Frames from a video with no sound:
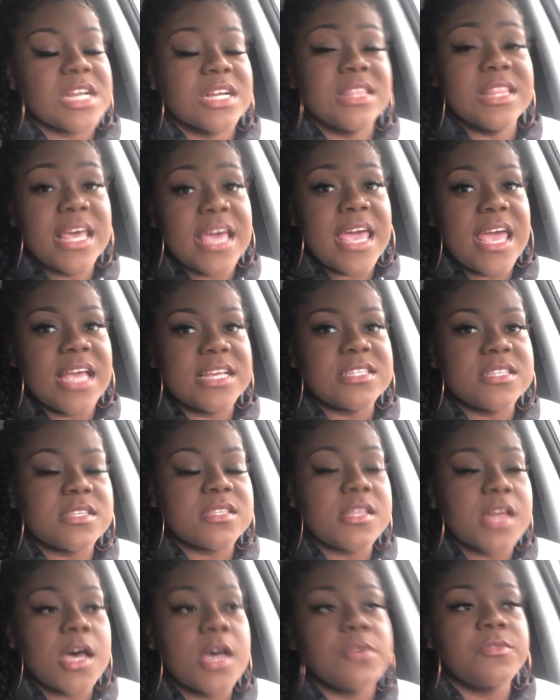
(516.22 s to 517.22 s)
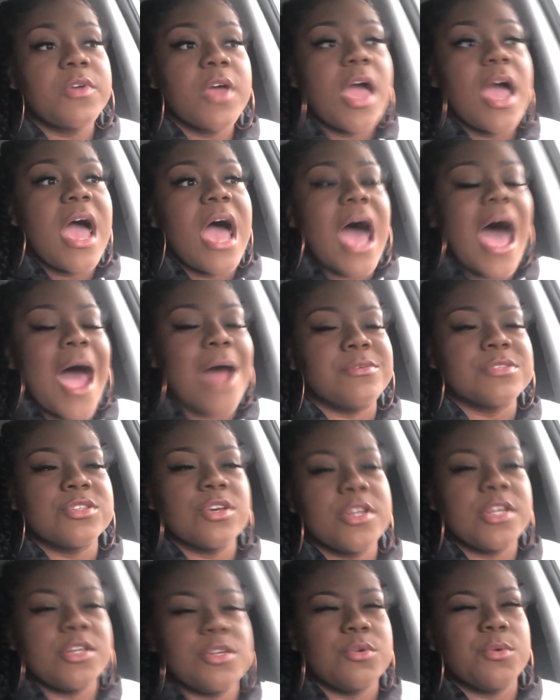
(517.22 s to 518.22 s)
legs and stuff, I was
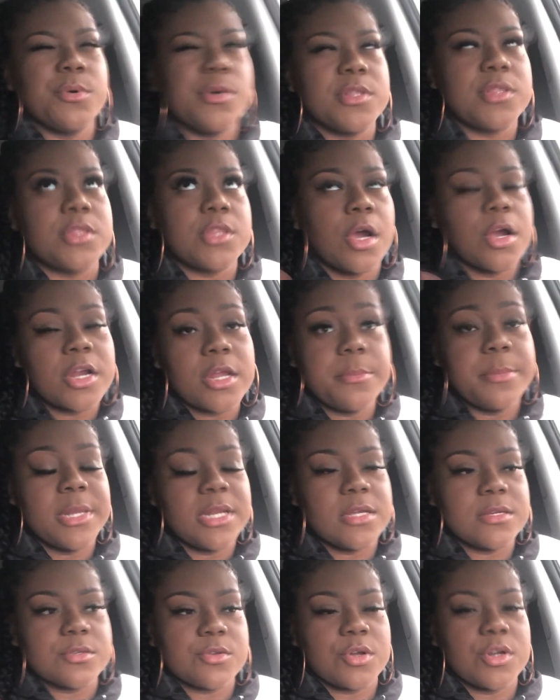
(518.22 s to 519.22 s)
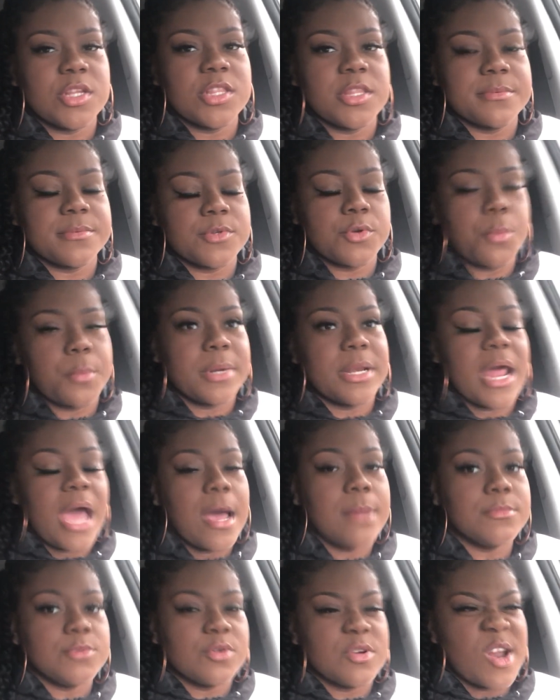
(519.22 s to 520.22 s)
only doing 30 minutes on the elliptical, but
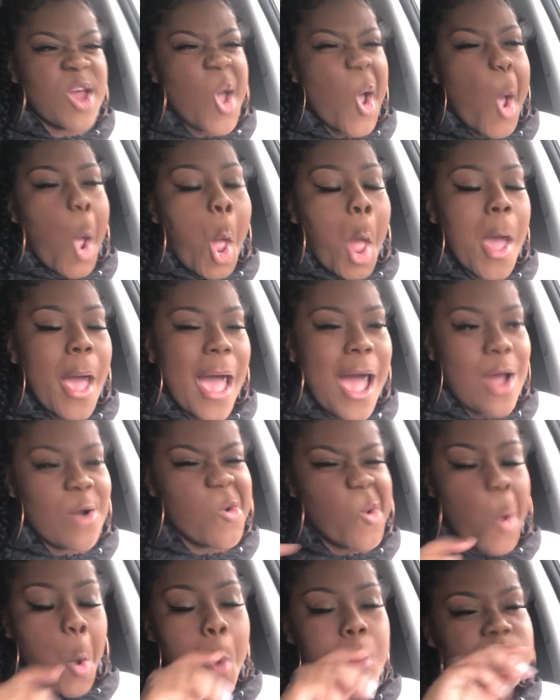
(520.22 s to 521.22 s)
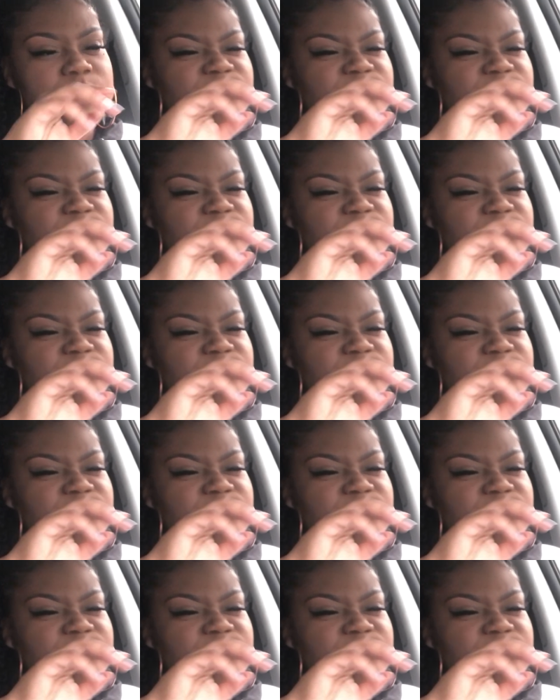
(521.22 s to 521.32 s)
now I'm doing an hour.